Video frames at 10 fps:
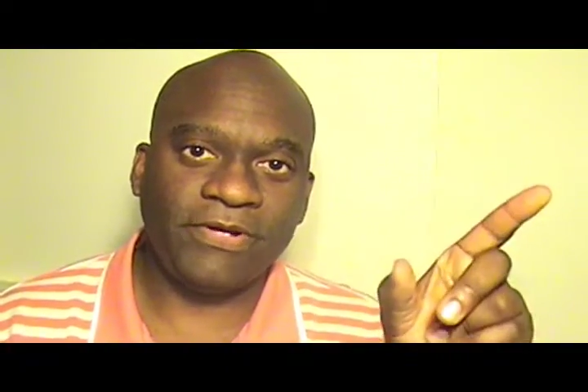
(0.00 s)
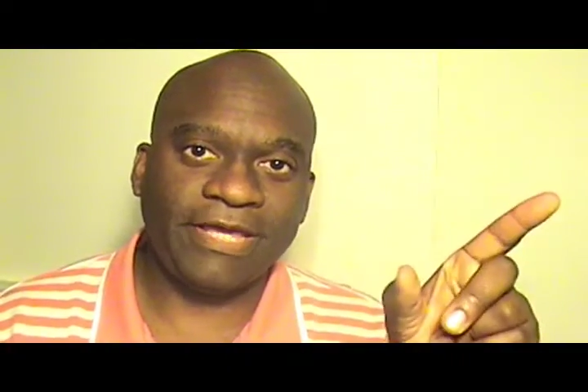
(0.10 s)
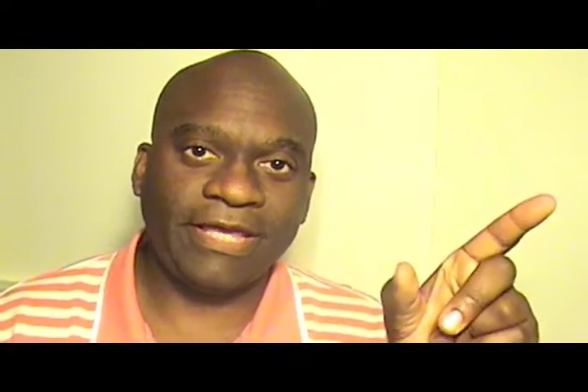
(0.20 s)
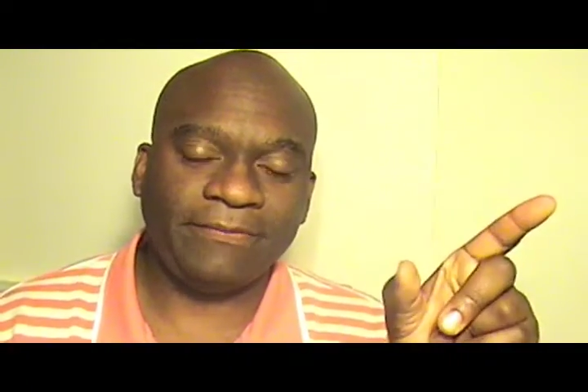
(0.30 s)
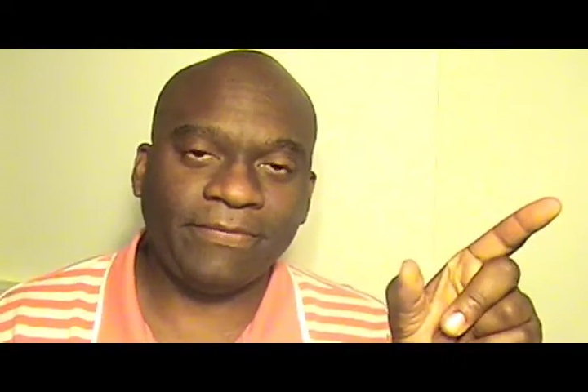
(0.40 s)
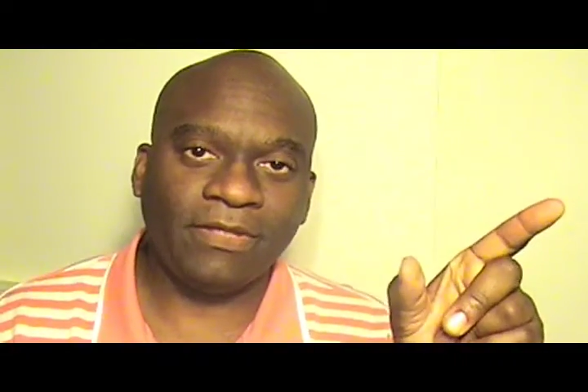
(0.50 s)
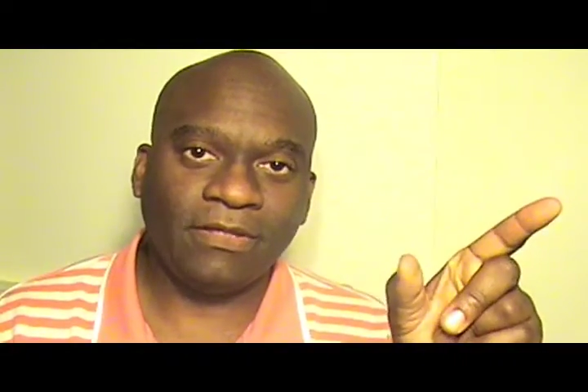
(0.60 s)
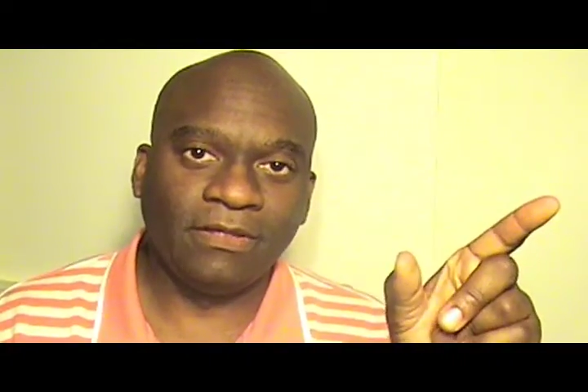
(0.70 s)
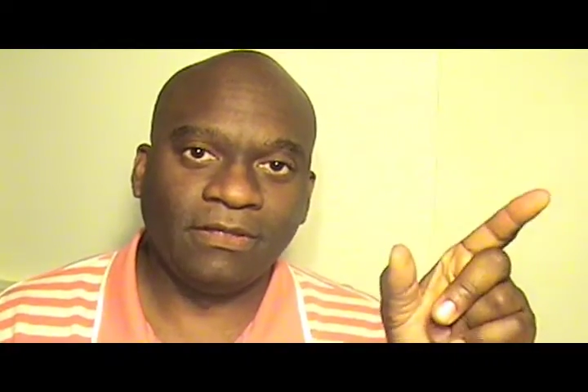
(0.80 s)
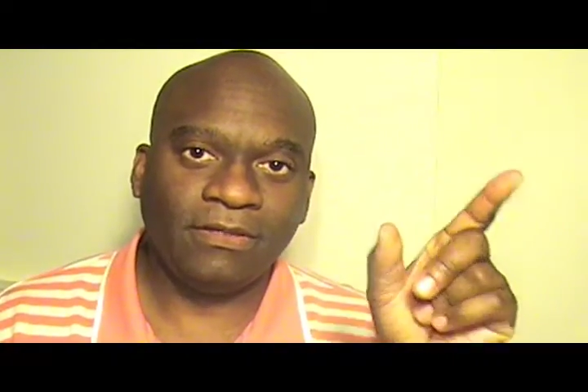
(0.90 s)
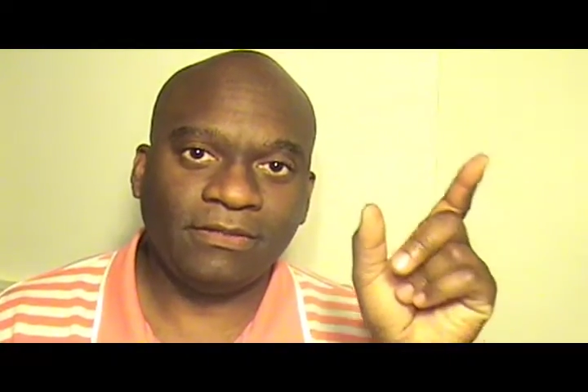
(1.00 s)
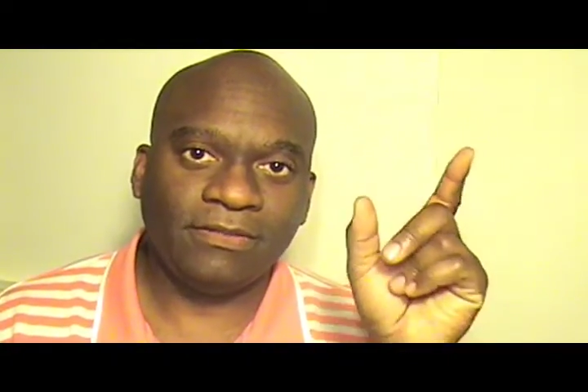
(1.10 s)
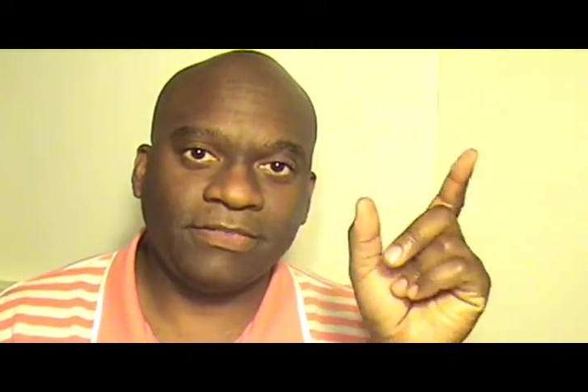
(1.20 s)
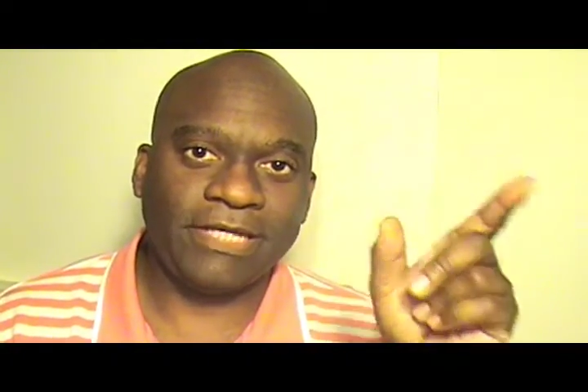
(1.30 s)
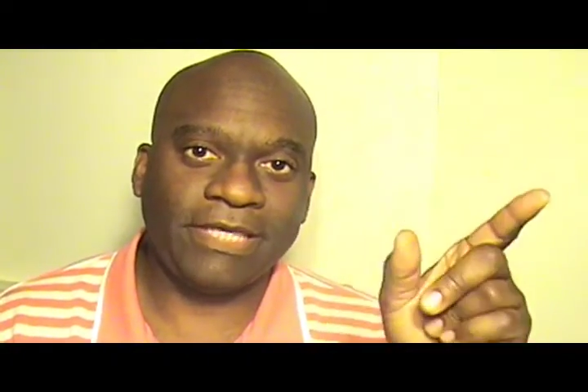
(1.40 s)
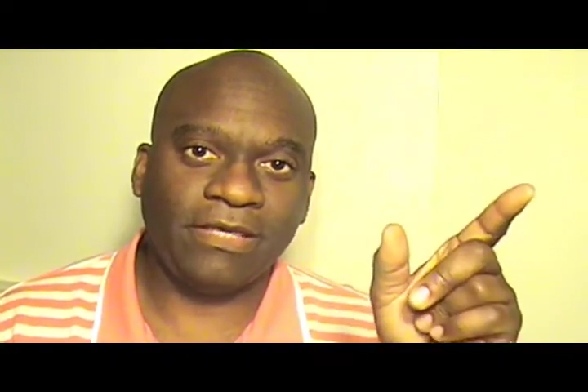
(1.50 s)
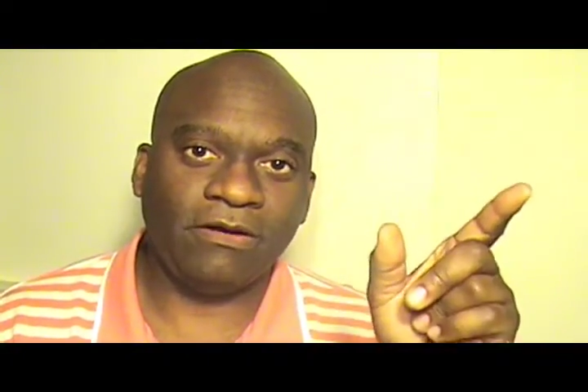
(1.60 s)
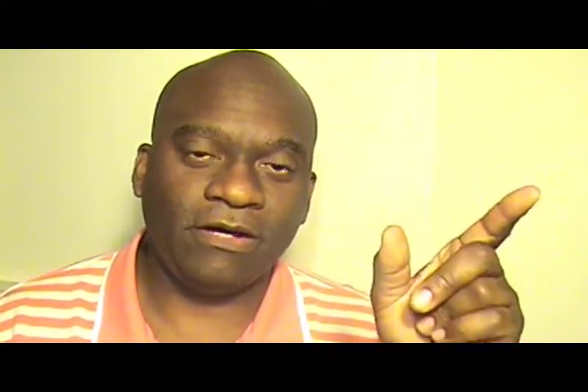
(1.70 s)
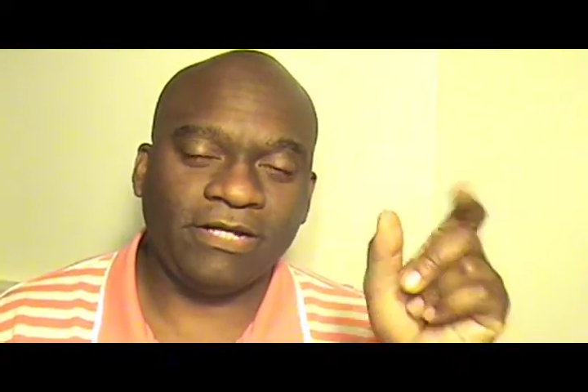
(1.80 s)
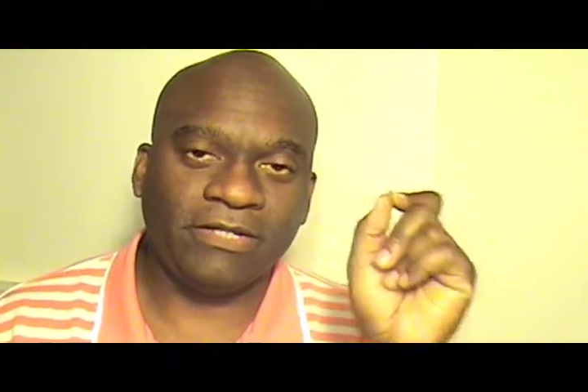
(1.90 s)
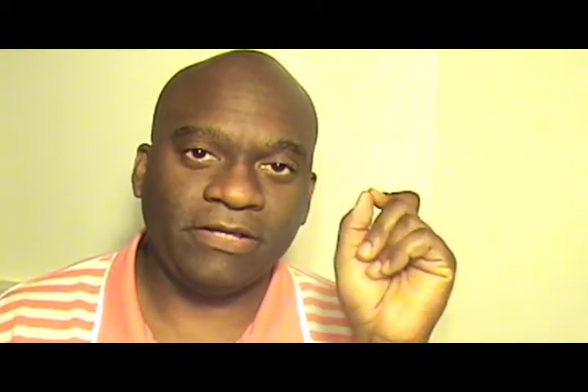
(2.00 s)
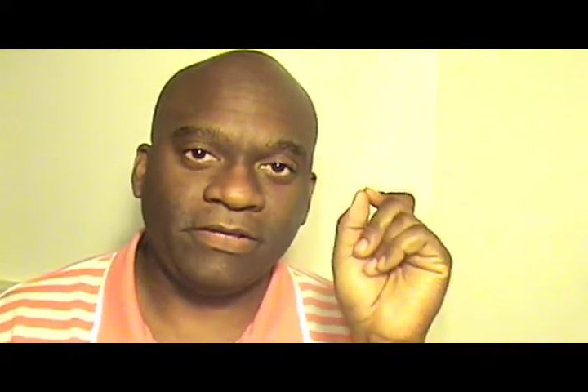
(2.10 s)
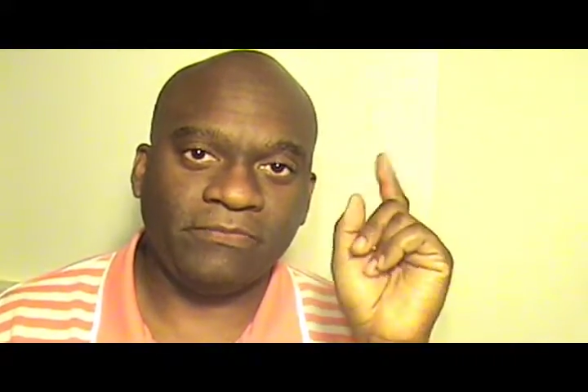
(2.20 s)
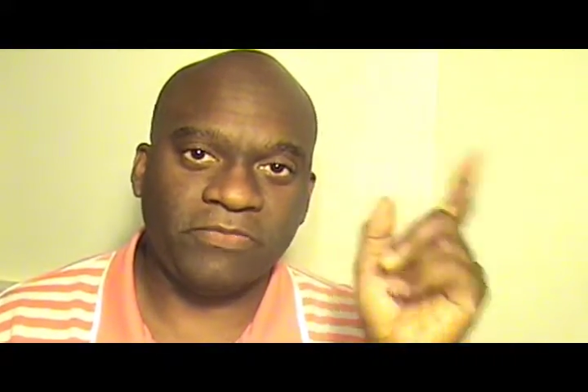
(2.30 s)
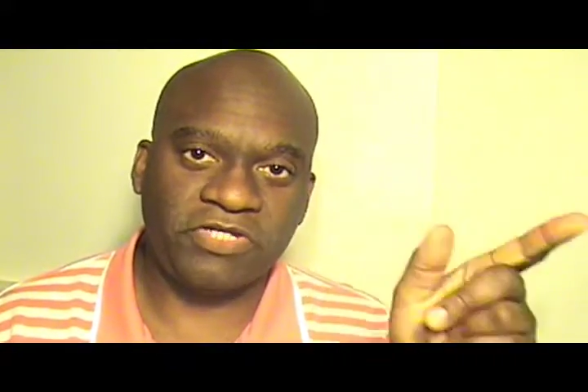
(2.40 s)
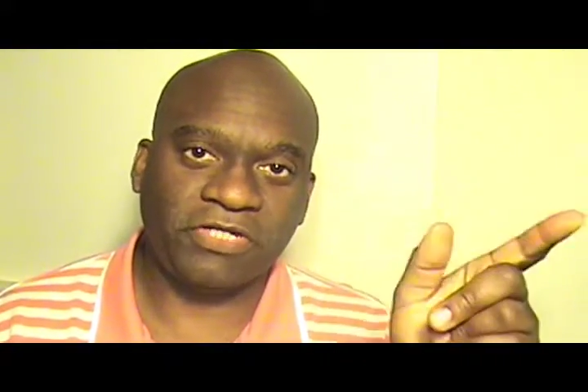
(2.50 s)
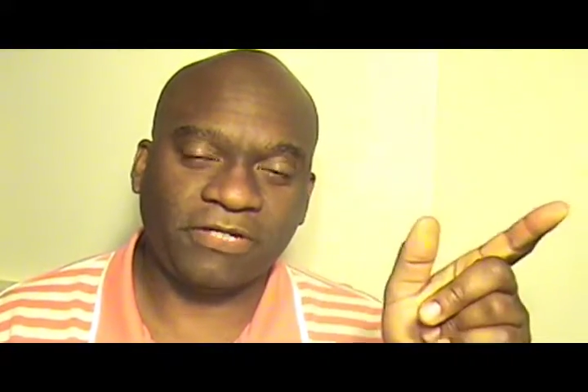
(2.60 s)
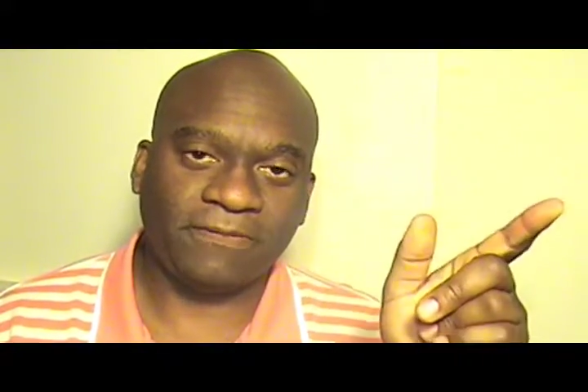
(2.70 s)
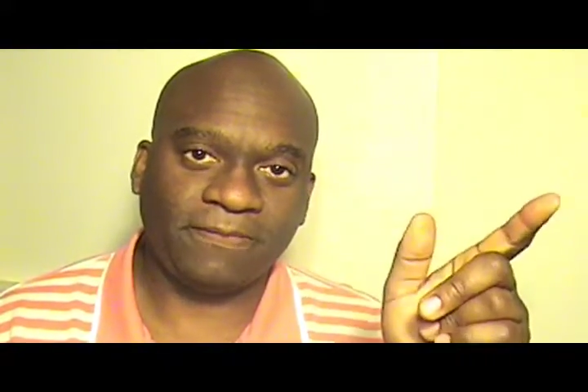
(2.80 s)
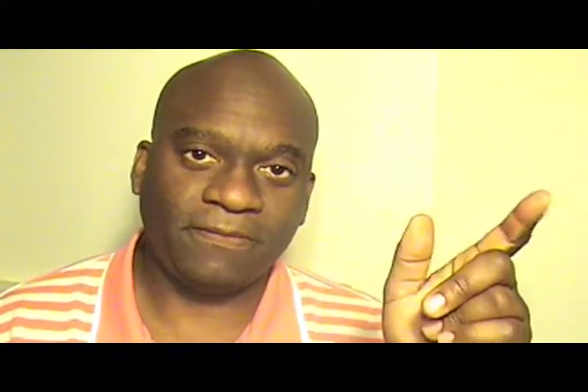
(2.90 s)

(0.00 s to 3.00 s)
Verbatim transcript: Dame taking on Michigan.